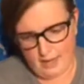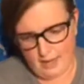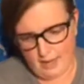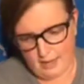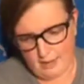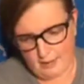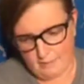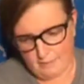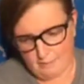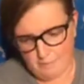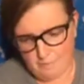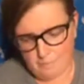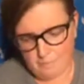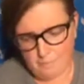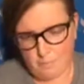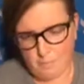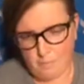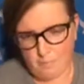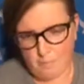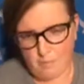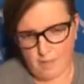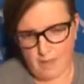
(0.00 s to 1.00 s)

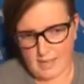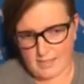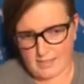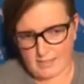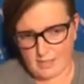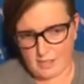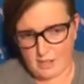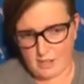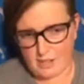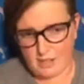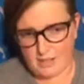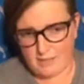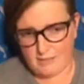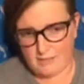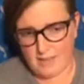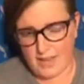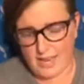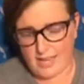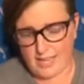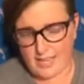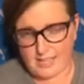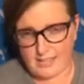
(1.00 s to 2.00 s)
I saw
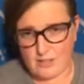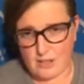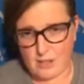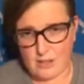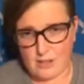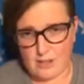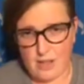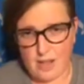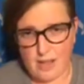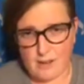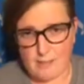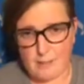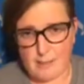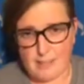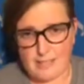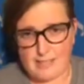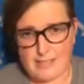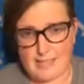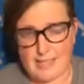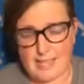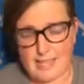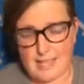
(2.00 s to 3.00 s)
a lot of
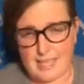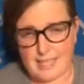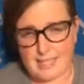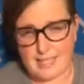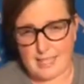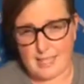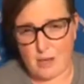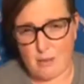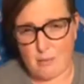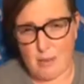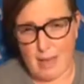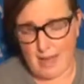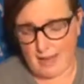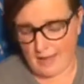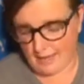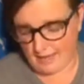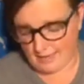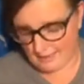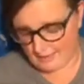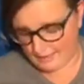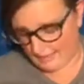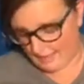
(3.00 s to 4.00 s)
places I'd like to go back
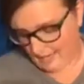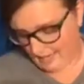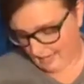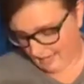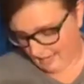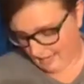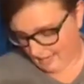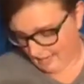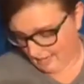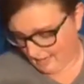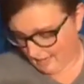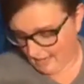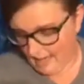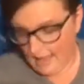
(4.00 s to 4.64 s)
and see again.